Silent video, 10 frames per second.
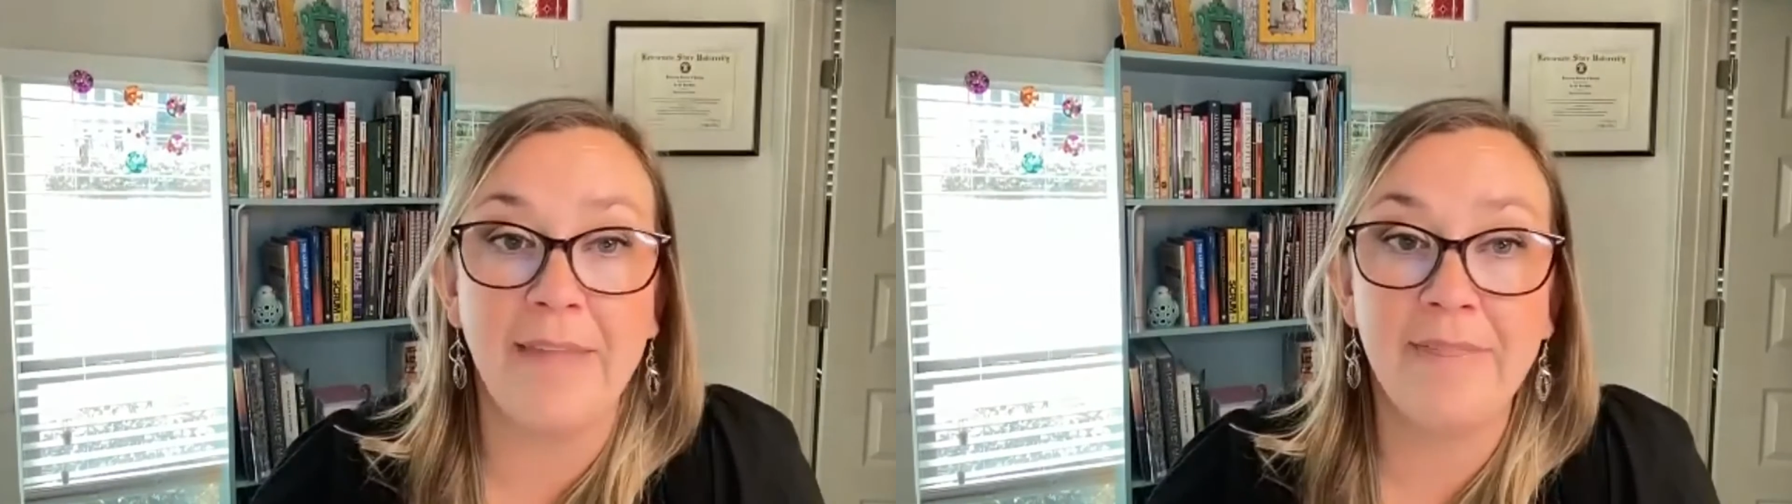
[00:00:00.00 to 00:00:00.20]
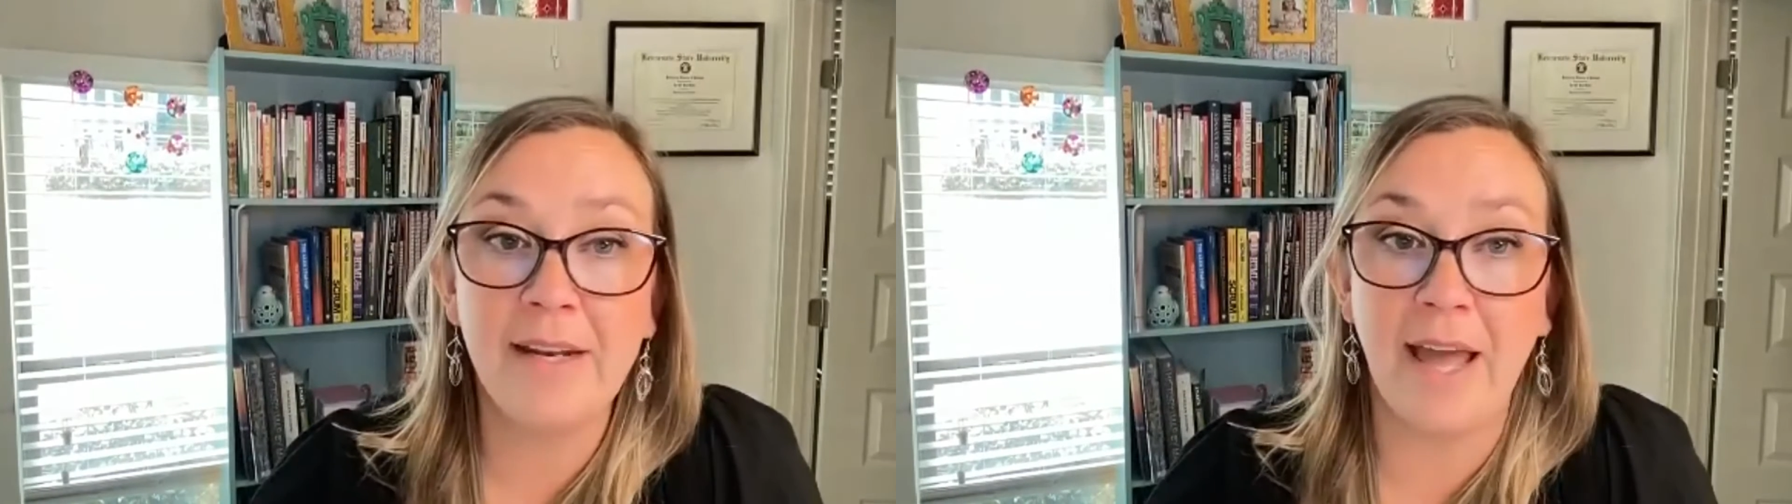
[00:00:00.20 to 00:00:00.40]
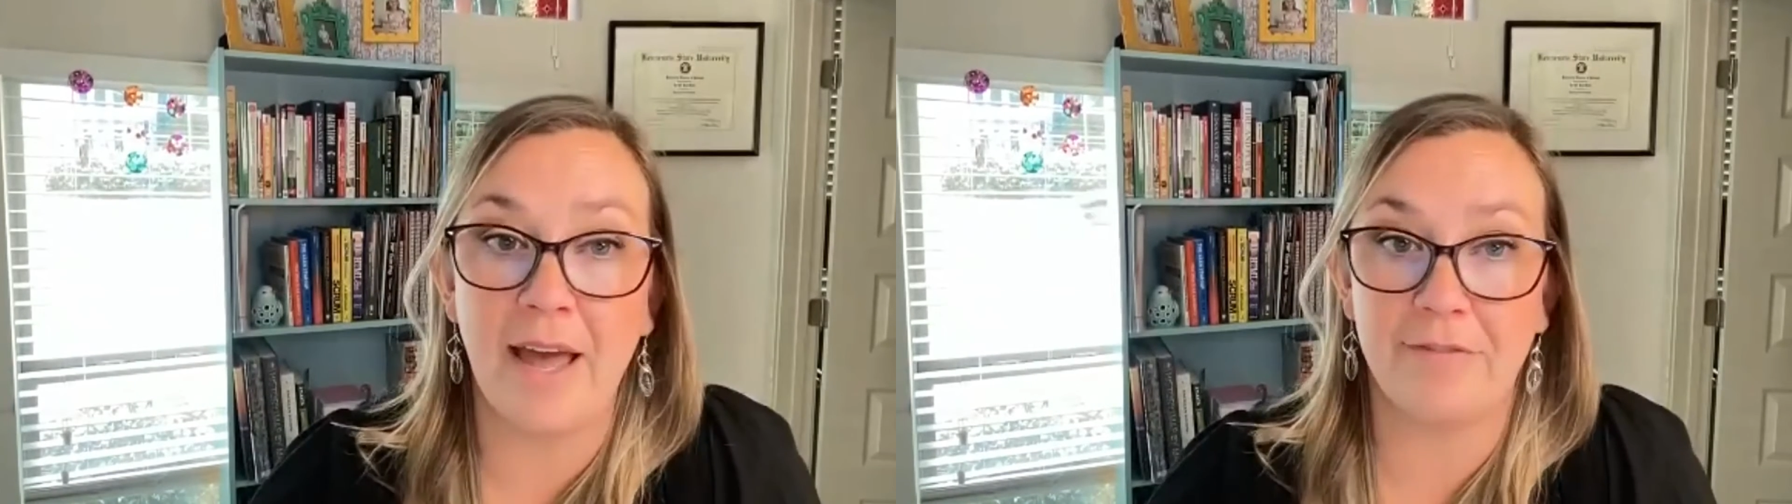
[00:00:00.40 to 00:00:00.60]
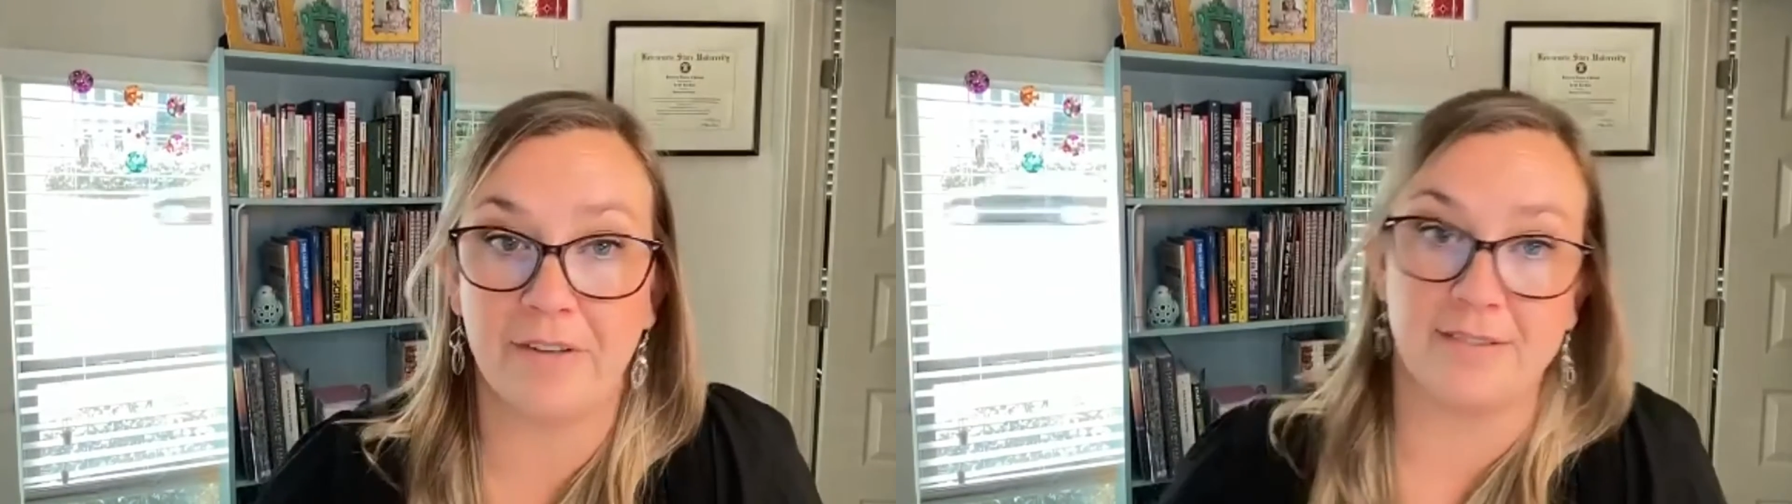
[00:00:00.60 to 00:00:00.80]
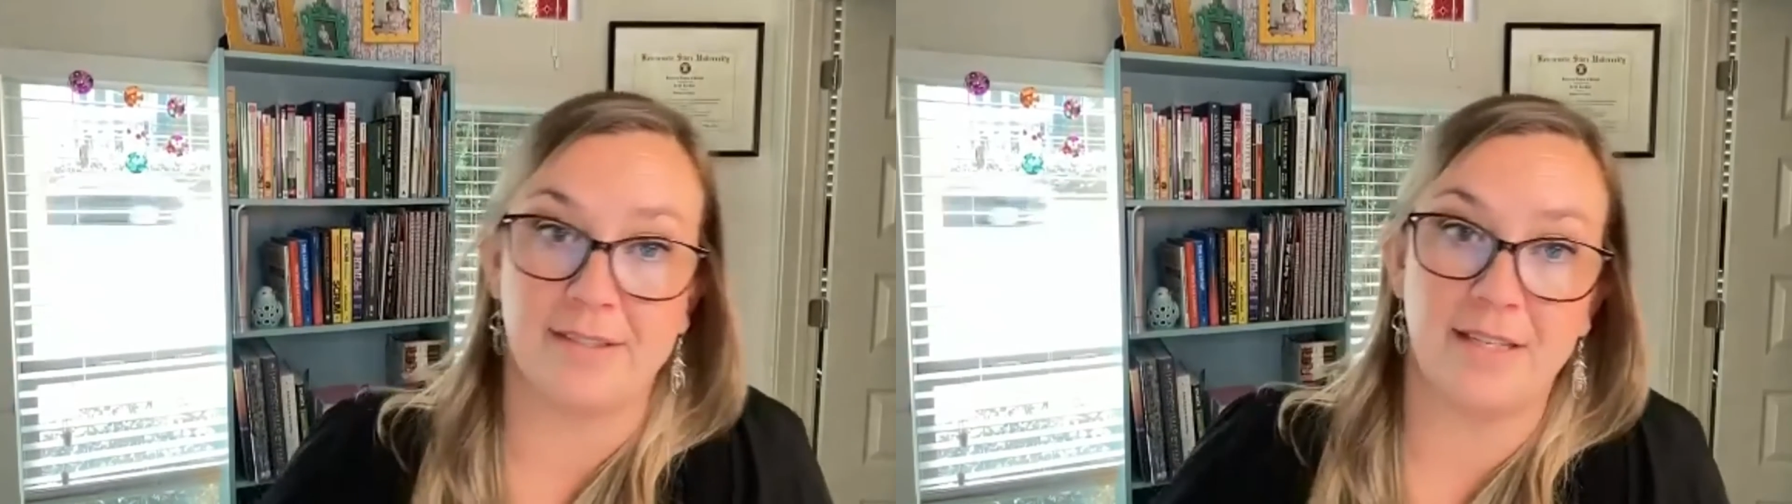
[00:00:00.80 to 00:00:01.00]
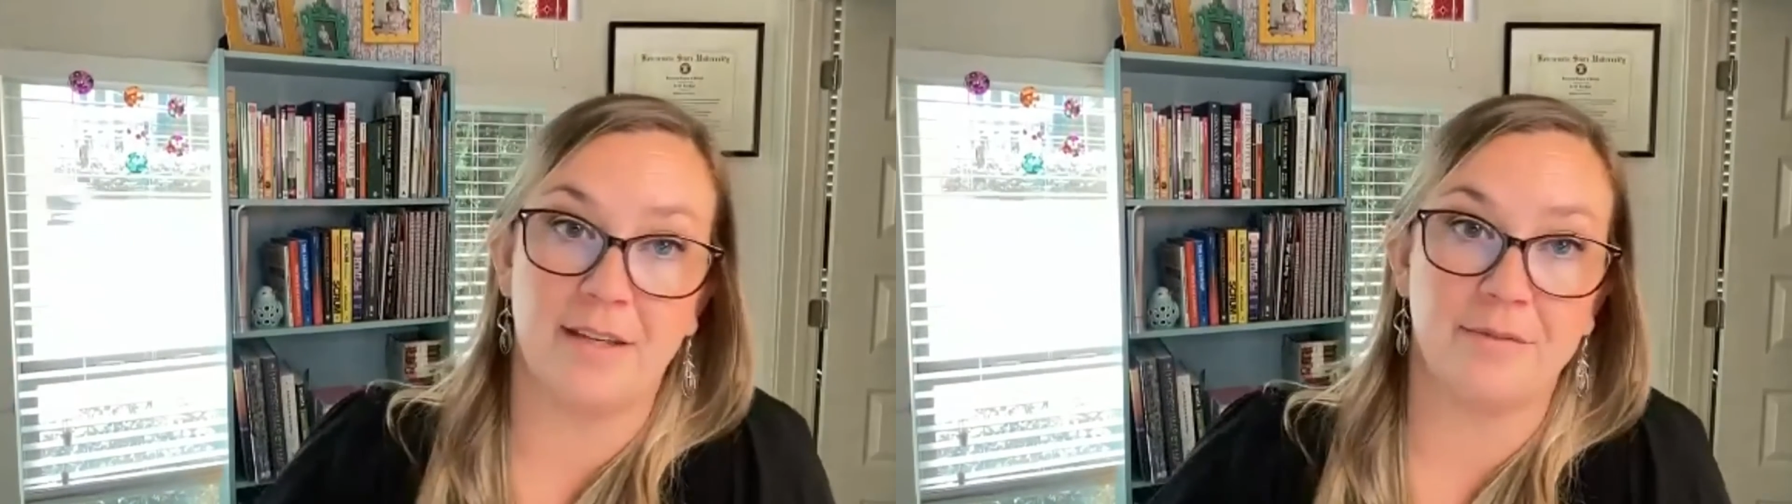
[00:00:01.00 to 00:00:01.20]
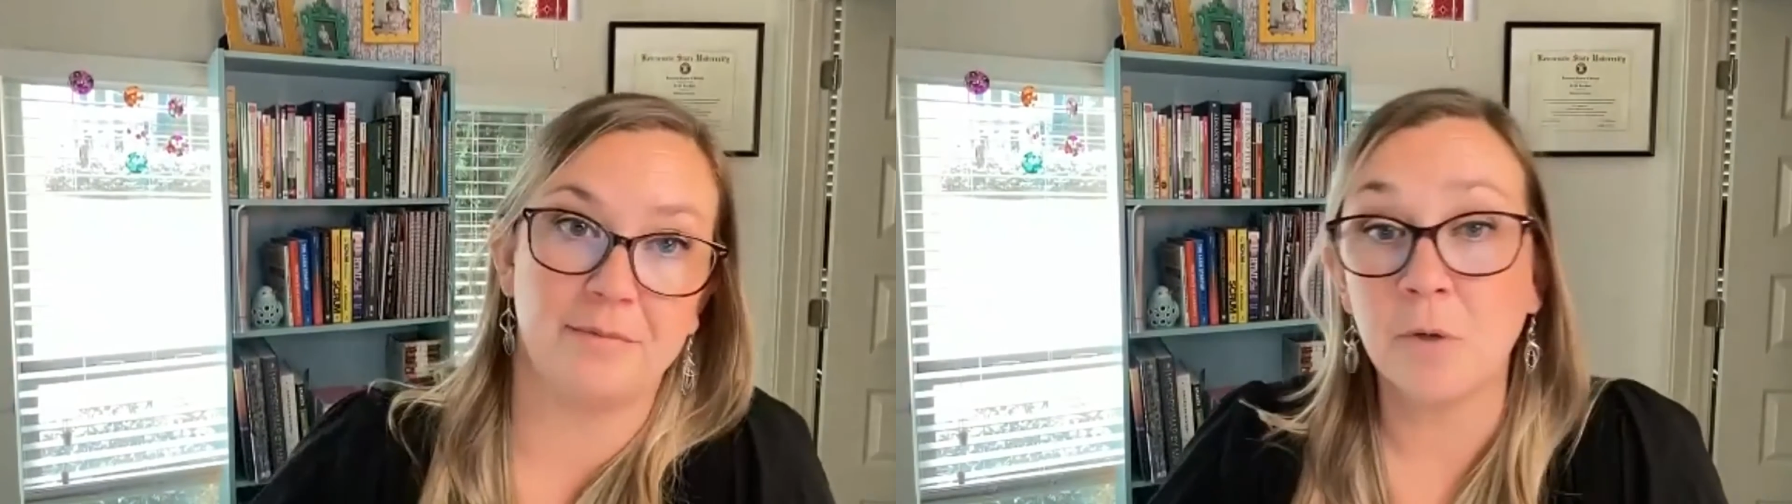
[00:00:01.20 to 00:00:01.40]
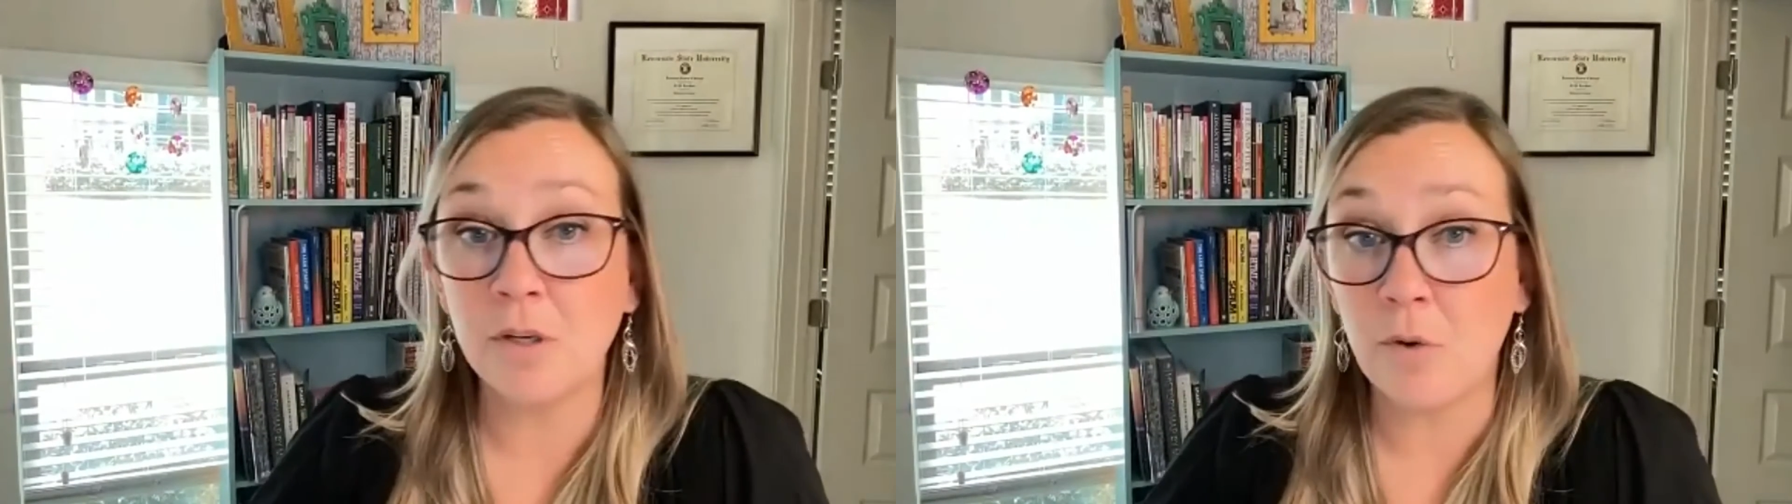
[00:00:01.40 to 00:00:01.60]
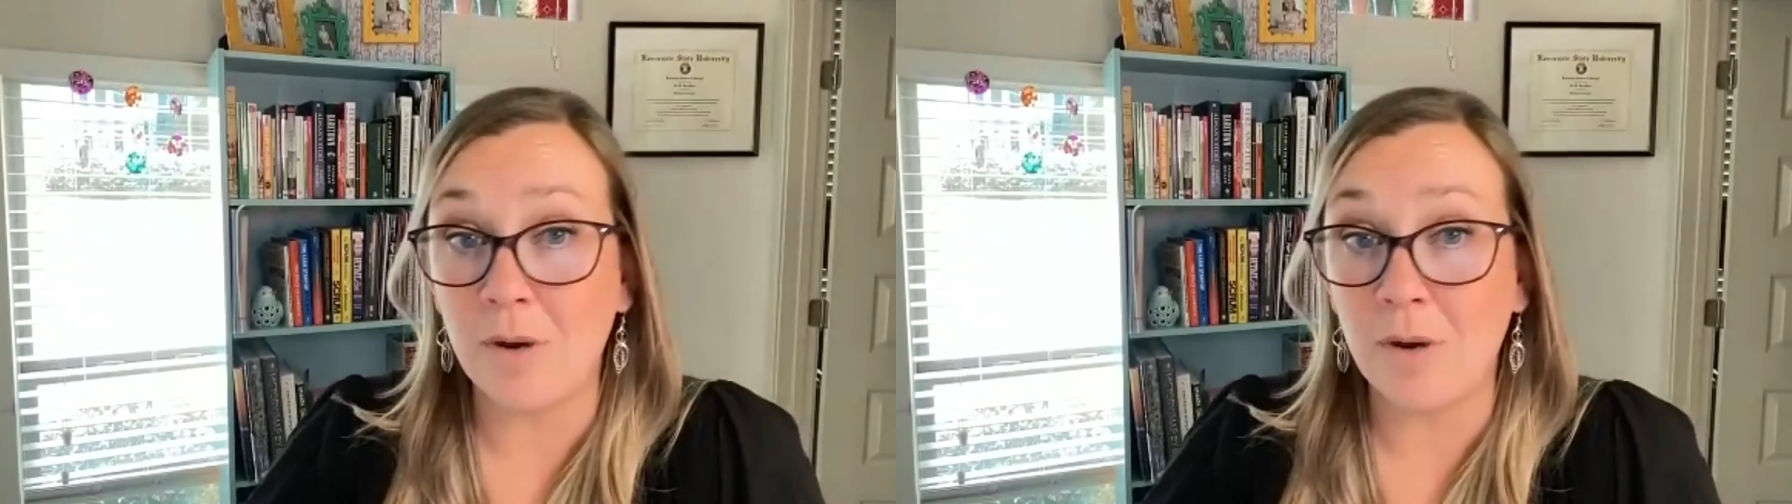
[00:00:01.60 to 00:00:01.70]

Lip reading: and then efficacy. Some good